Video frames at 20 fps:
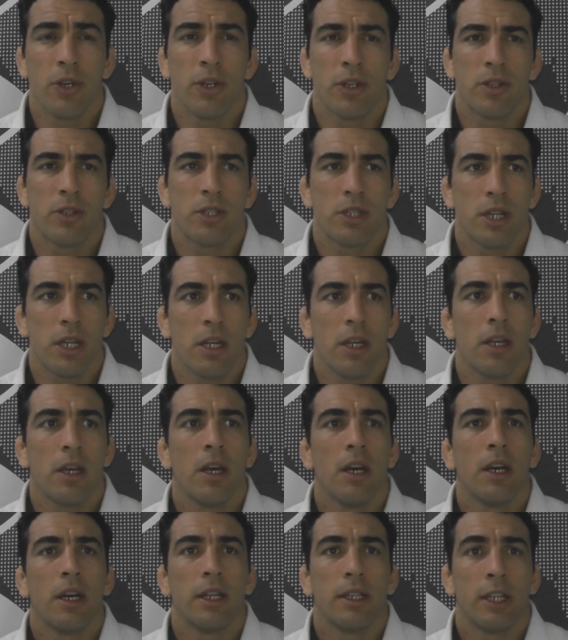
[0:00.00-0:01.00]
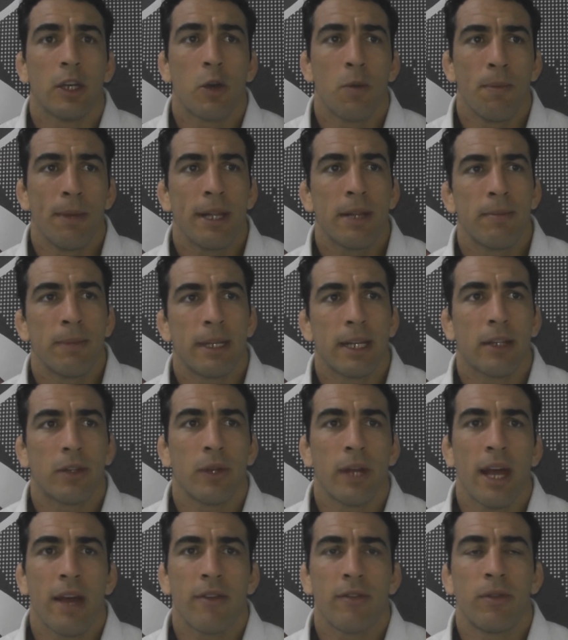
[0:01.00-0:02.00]
good to see the commitment that
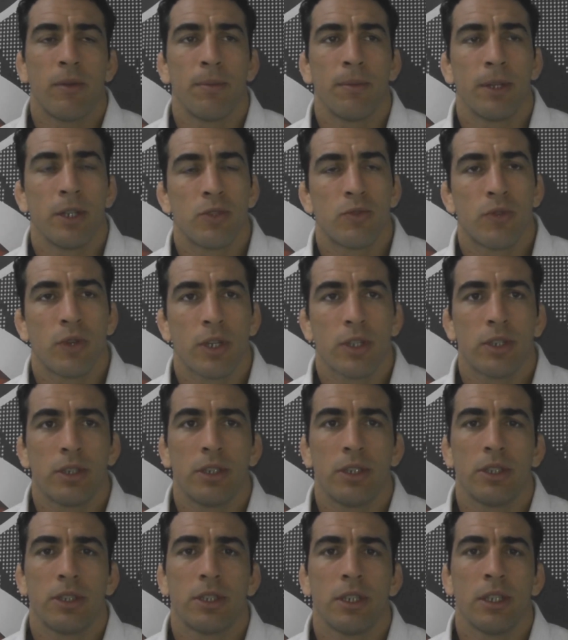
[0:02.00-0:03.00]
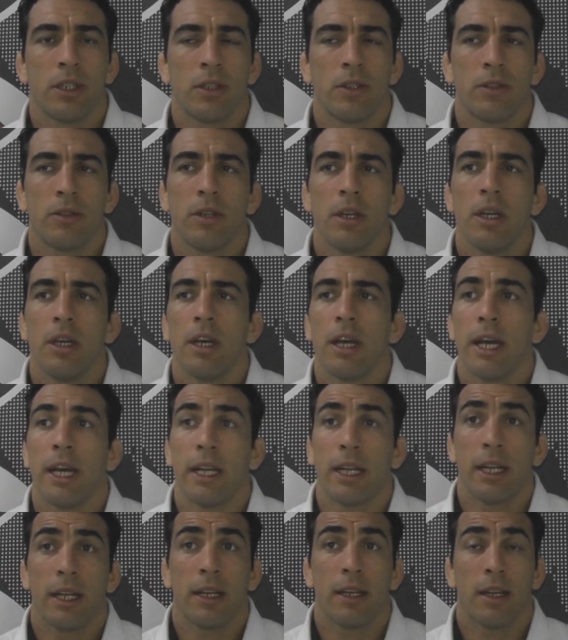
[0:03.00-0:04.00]
we have from the instructors, you know,
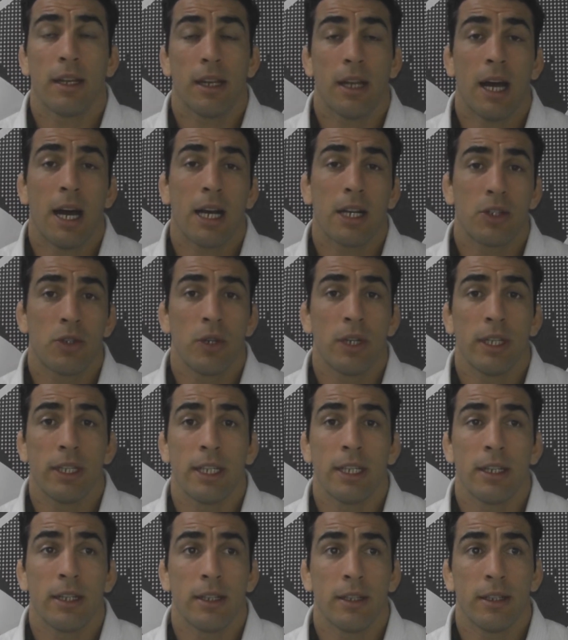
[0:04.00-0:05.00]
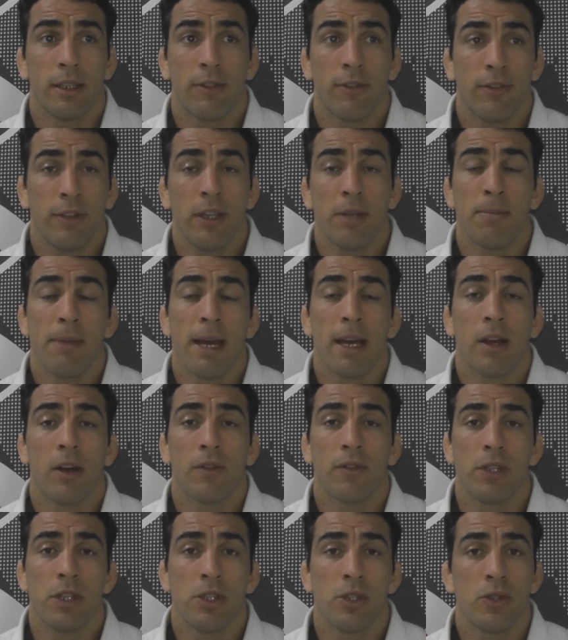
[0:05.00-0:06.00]
and then actually the feedback
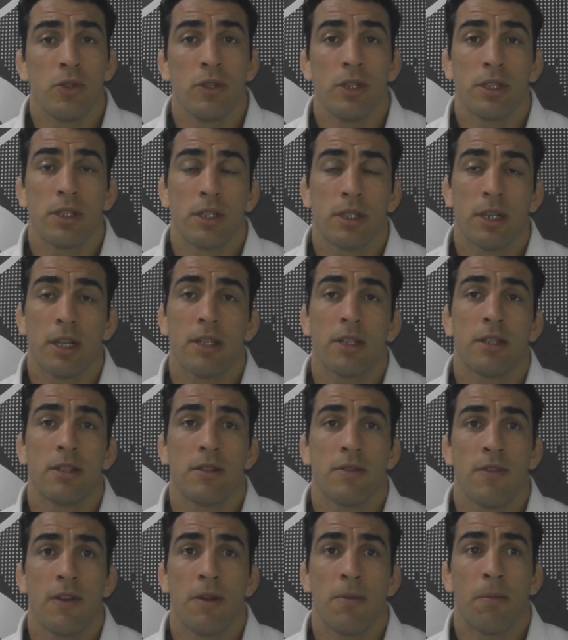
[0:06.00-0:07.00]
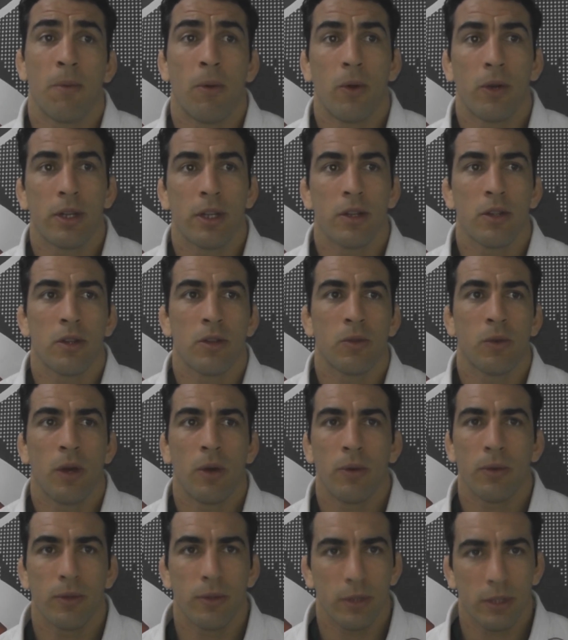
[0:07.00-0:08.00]
of the students, that is very important as
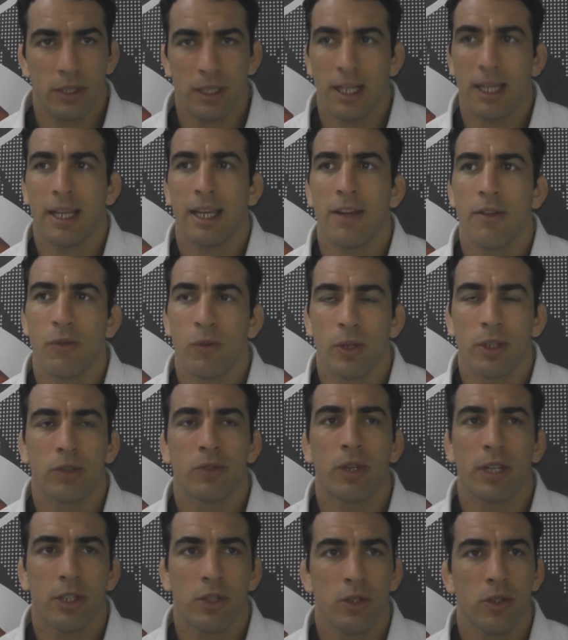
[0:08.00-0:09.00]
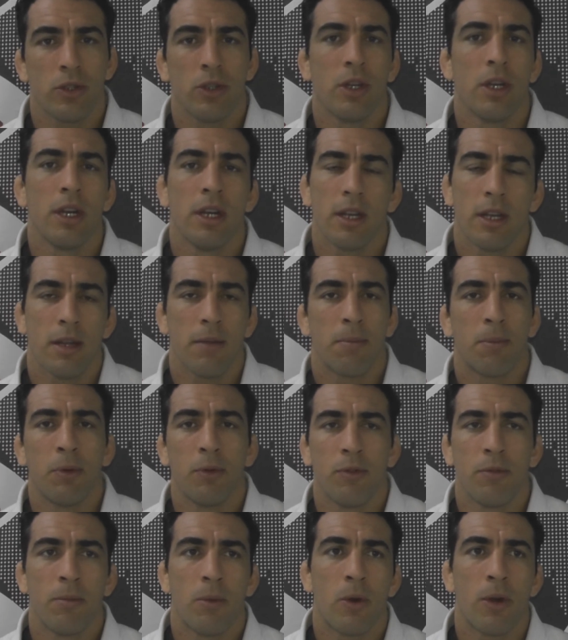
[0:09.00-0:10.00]
well. It's like everyone trying to
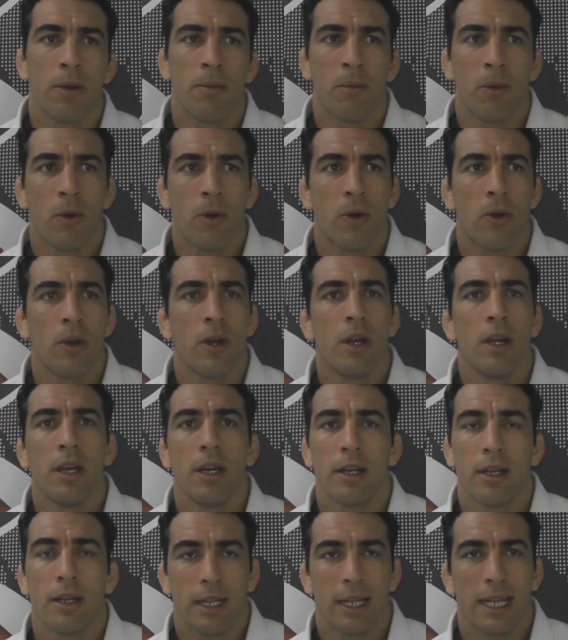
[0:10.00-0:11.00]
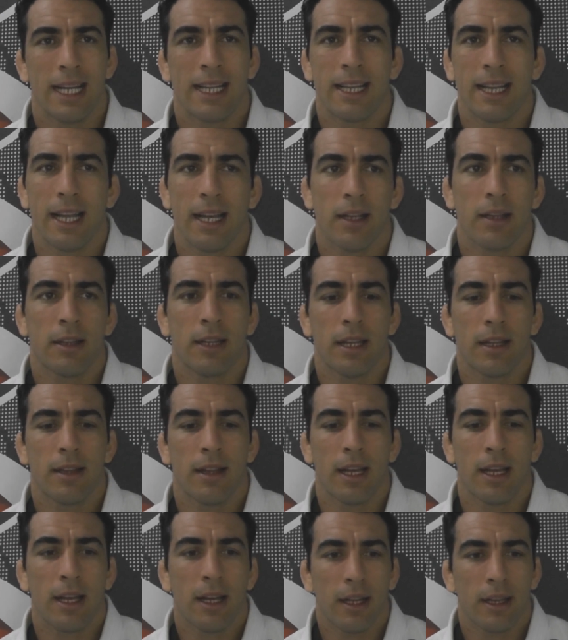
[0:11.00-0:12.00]
improve more and more, get
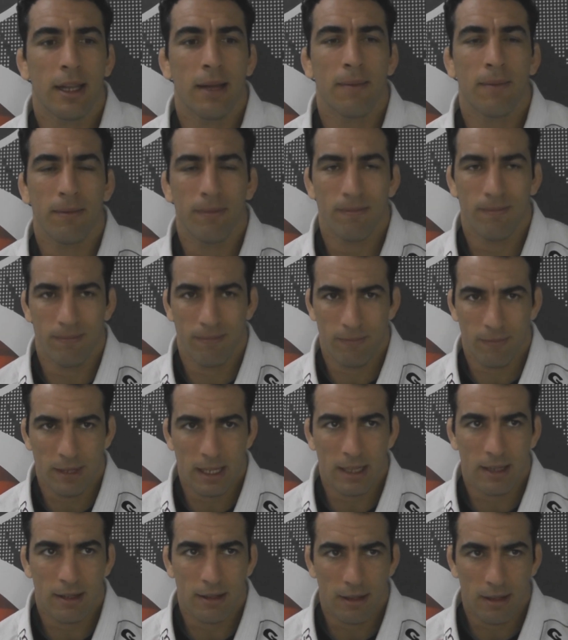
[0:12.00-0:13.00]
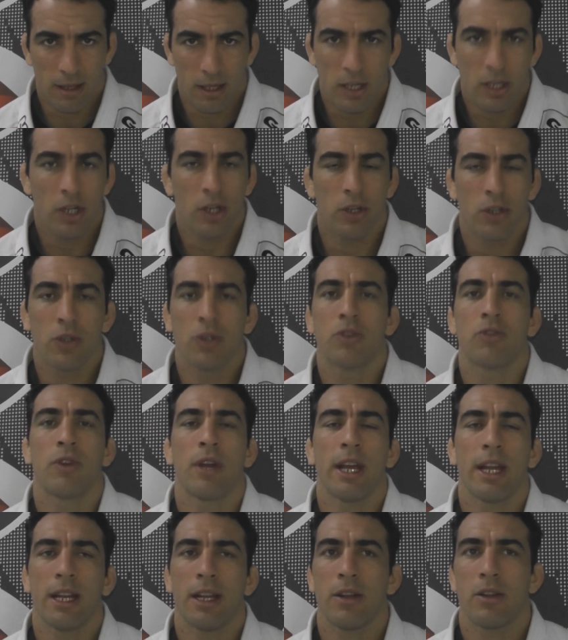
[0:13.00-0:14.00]
that eager to
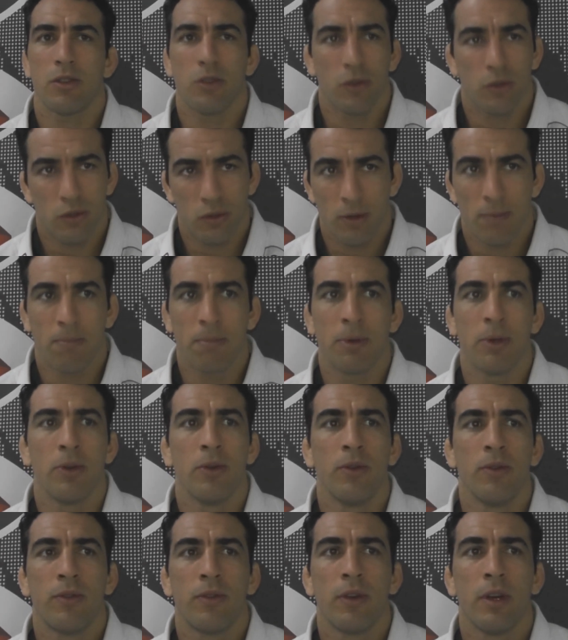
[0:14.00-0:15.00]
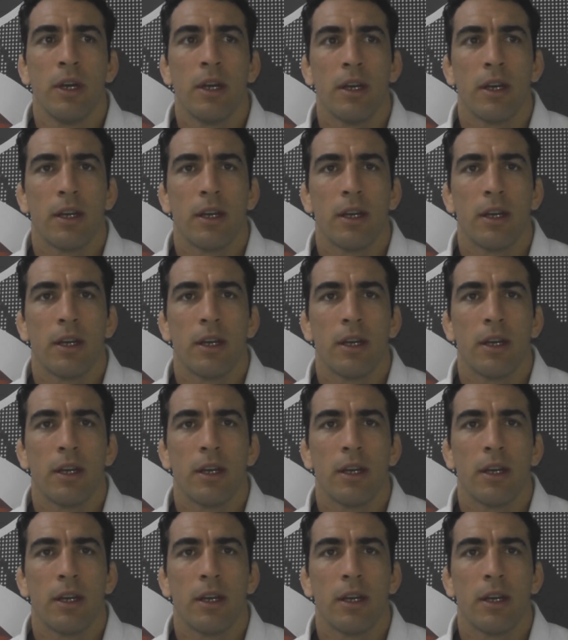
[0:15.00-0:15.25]
train and to improve.